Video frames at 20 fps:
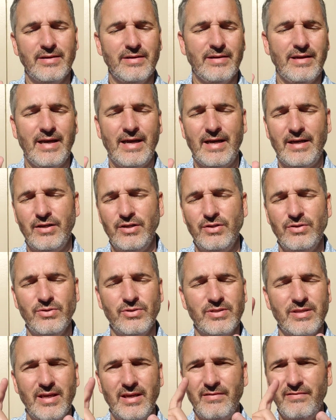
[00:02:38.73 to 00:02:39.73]
how to
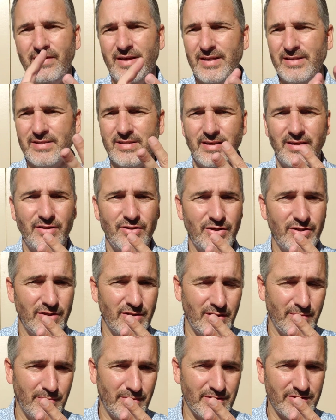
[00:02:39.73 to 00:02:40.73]
use the advanced inner
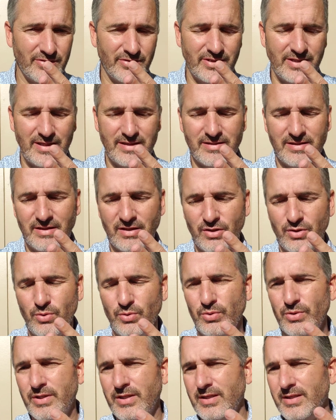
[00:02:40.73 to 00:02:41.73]
healing muscle testing
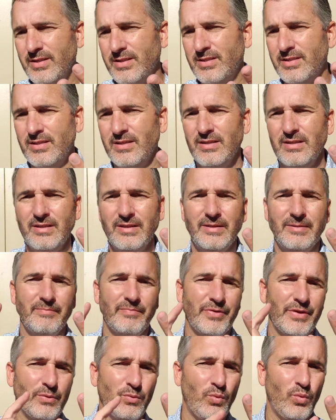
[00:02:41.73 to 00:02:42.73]
toolkit,
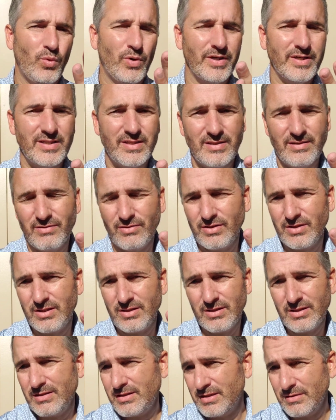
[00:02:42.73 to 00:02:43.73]
what
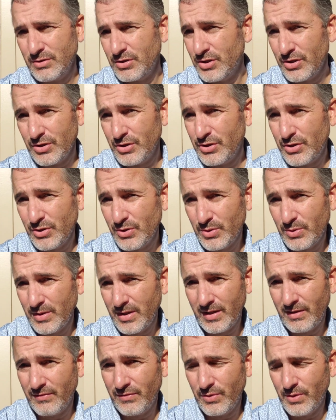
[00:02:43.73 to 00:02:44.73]
to do
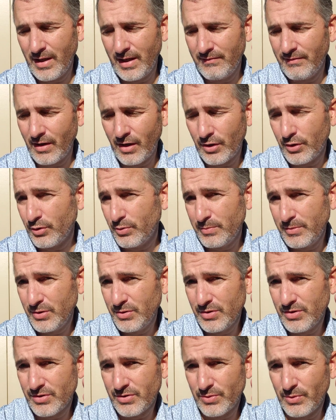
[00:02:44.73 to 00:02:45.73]
if you have
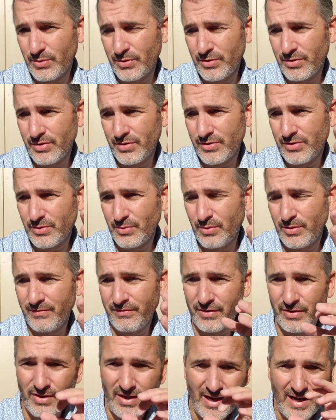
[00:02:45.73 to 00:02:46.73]
autoimmune disorders or
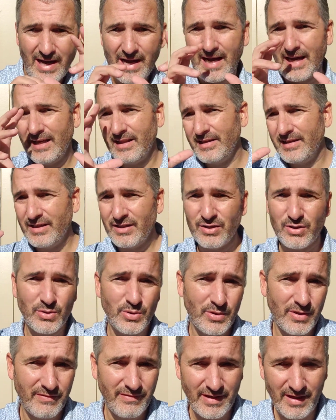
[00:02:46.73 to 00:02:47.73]
if you're highly
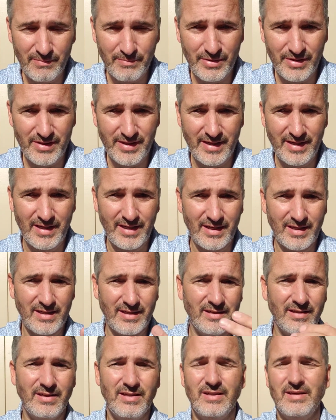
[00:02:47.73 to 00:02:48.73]
intuitive
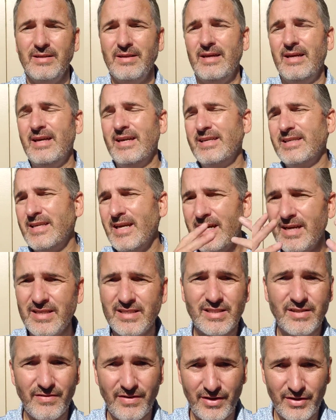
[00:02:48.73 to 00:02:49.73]
empathetic, and
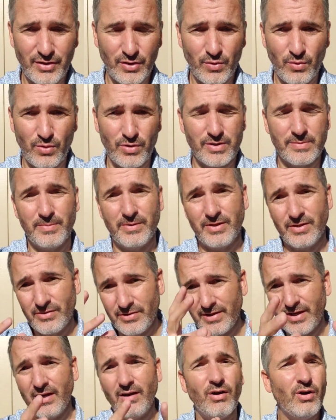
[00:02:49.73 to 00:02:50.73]
tons of other course material.
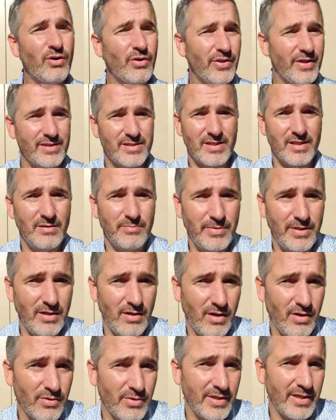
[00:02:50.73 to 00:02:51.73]
Now, all that's going to be
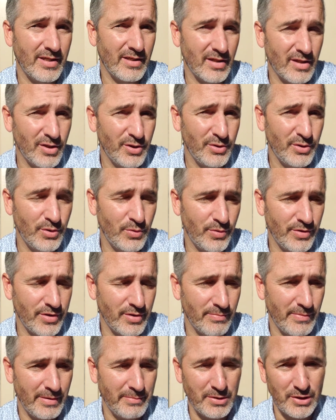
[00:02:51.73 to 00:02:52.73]
already included with
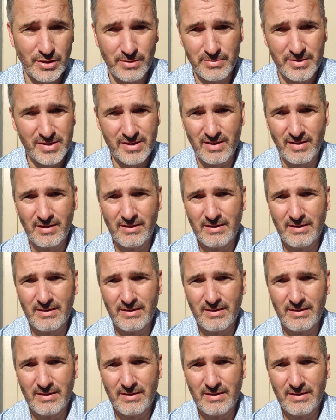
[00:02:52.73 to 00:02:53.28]
your membership. It's